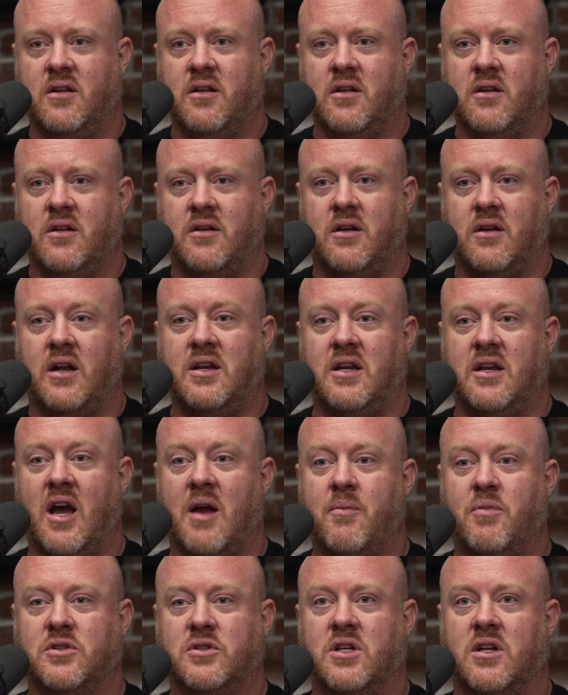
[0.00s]
Yeah.
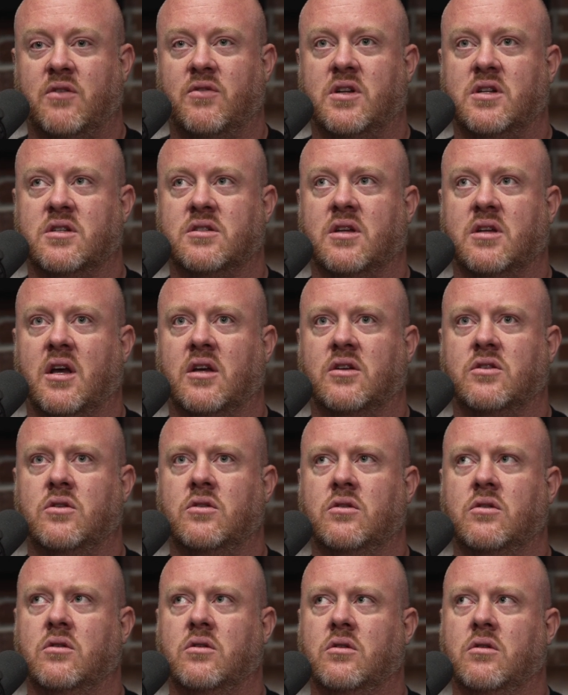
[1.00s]
99% of it is like,
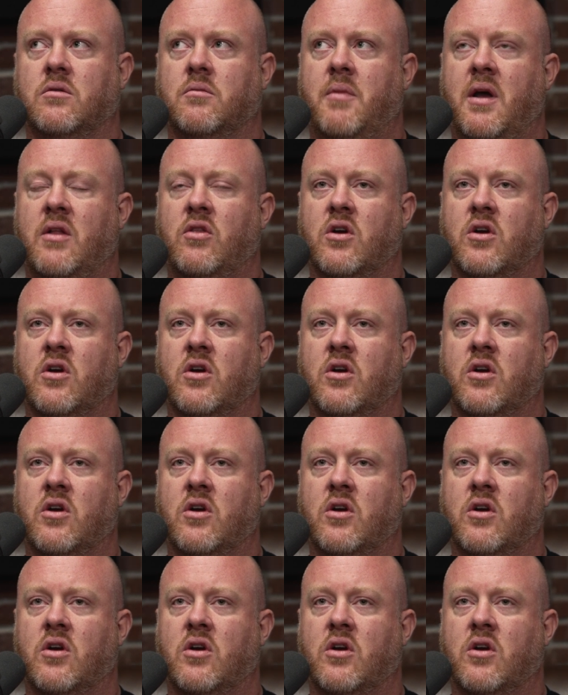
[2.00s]
man,